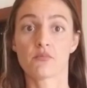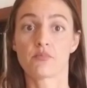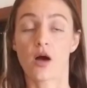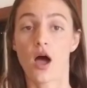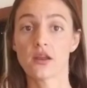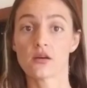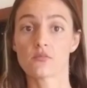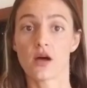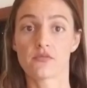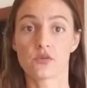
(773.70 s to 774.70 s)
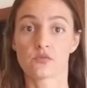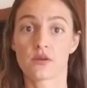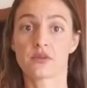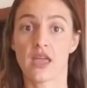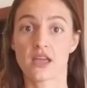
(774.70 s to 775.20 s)
bottom of the rib
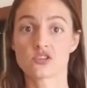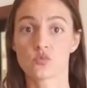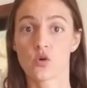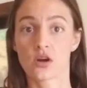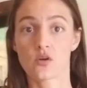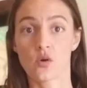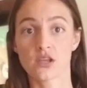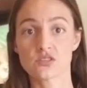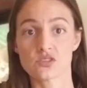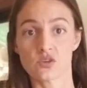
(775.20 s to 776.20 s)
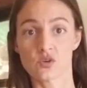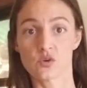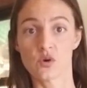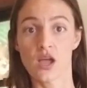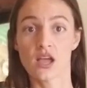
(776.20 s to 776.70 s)
cage, we're going
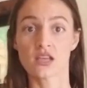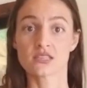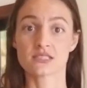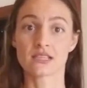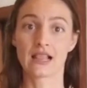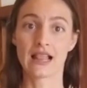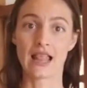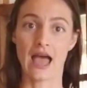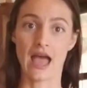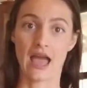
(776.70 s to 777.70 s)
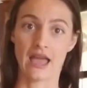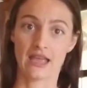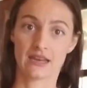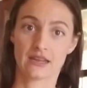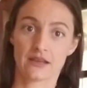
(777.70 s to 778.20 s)
to slide.